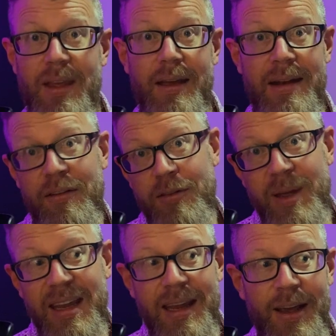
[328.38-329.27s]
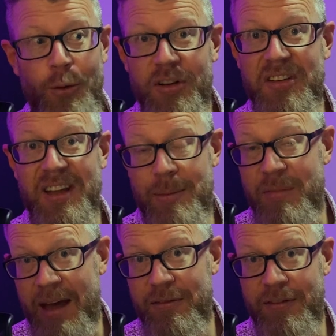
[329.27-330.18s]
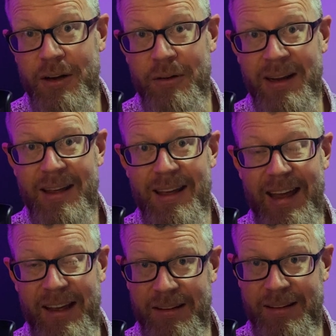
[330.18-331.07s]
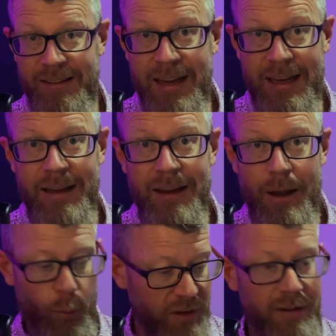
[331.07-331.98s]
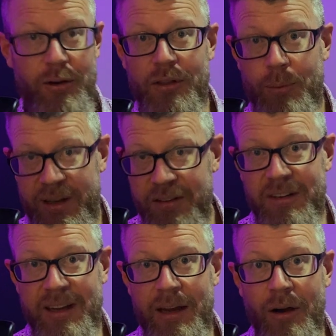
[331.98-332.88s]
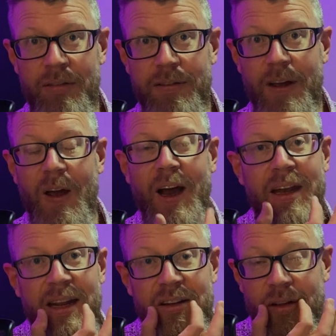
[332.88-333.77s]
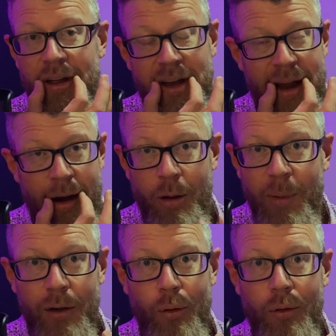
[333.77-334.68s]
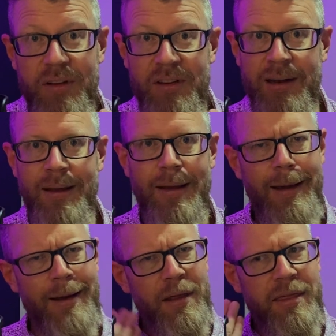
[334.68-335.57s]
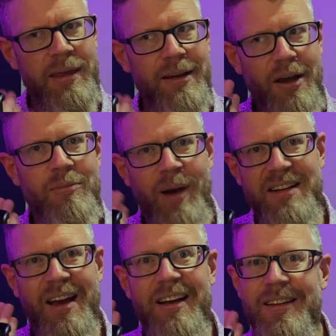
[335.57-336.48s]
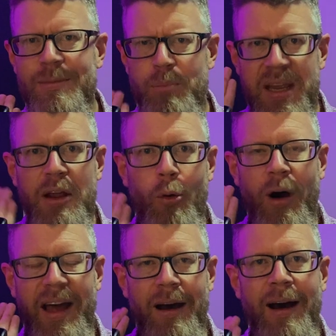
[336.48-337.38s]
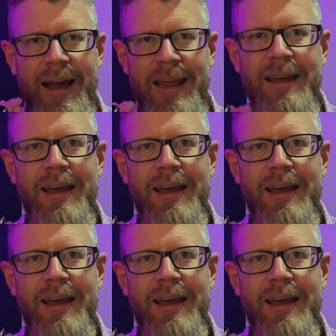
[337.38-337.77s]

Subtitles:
Now for me, in order to keep that fingering as a C, once I've got the register key off, I need to narrow my corners in, and I think of my tongue as being quite high.